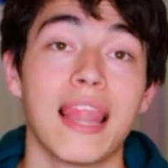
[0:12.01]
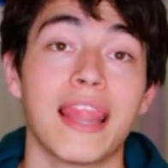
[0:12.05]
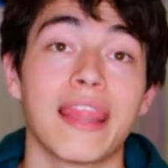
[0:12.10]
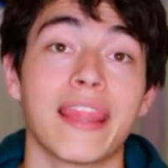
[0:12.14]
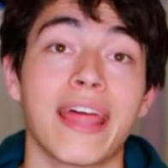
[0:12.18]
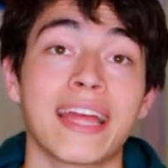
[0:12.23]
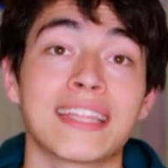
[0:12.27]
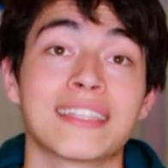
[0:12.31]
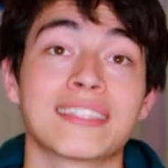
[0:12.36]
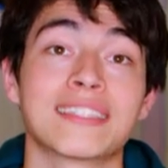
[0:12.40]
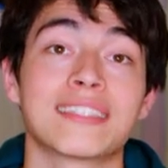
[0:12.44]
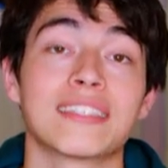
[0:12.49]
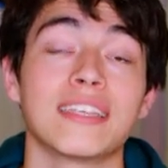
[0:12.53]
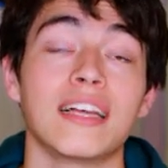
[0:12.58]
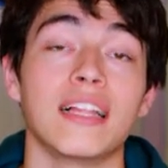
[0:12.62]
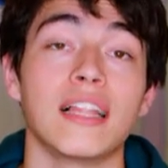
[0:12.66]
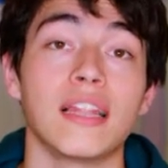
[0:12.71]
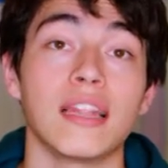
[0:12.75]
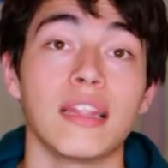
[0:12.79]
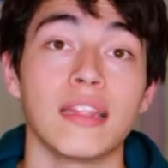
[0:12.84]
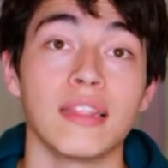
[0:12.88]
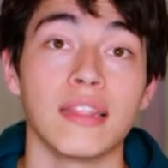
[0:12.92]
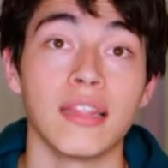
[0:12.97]
That's
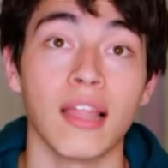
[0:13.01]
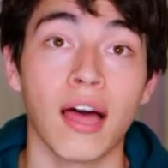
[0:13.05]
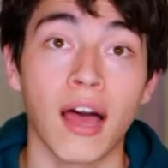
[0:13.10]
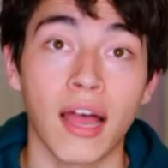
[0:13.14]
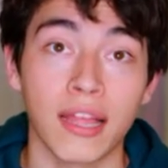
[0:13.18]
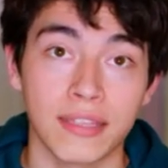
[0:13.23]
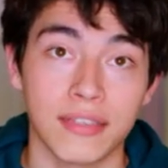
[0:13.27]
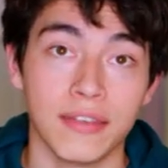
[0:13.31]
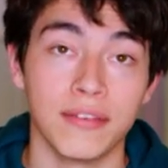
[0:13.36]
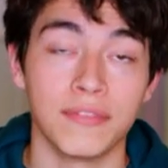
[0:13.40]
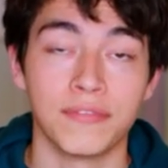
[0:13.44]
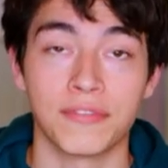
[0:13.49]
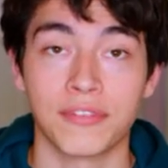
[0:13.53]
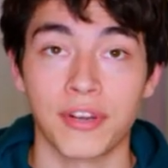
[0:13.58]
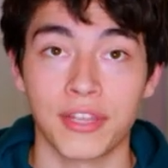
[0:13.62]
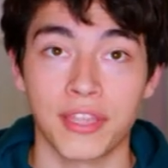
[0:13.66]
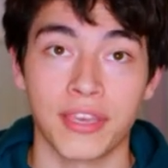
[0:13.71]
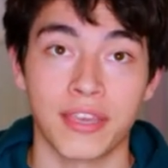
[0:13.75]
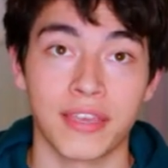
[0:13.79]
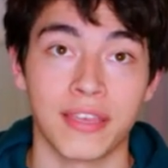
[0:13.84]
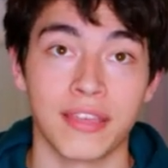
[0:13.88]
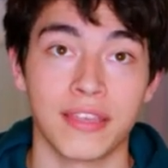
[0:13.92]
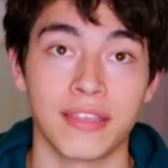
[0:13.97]
a lot of
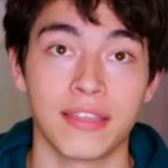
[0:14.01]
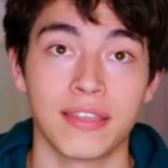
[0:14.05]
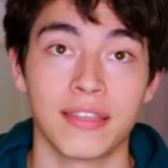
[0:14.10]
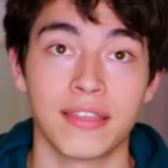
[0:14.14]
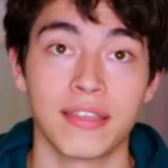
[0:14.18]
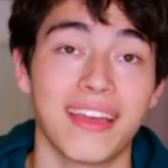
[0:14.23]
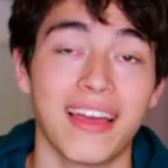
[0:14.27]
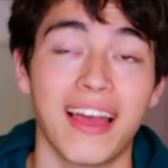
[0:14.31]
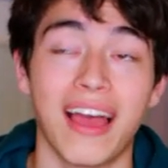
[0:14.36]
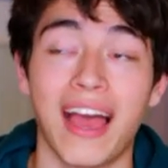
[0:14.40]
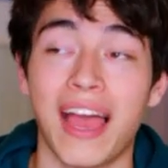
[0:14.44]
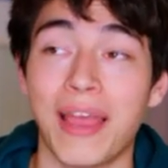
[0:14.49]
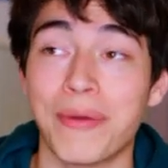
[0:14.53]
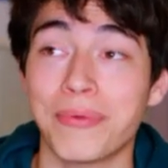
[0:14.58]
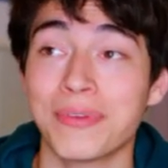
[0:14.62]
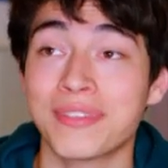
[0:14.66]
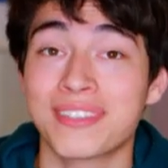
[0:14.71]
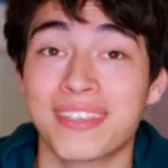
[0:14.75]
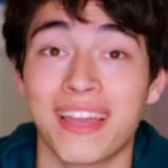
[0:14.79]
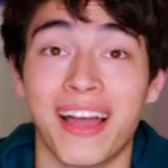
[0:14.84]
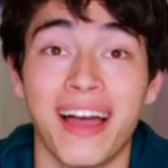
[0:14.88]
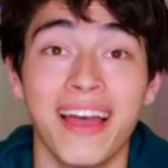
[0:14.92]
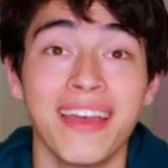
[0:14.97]
running. I
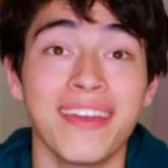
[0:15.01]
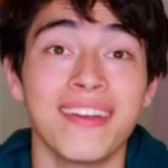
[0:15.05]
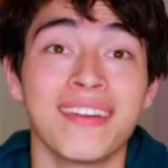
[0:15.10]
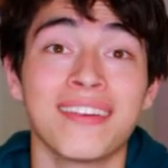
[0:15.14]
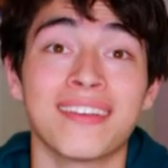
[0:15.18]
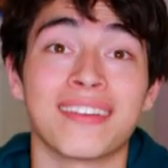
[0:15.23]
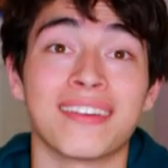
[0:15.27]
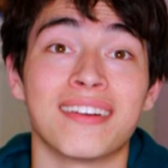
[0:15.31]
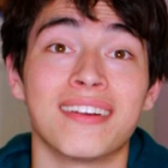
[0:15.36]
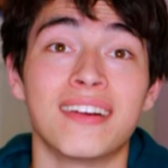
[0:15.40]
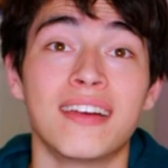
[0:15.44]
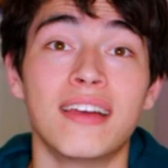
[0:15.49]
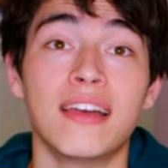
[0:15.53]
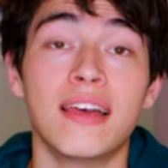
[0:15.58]
was tired.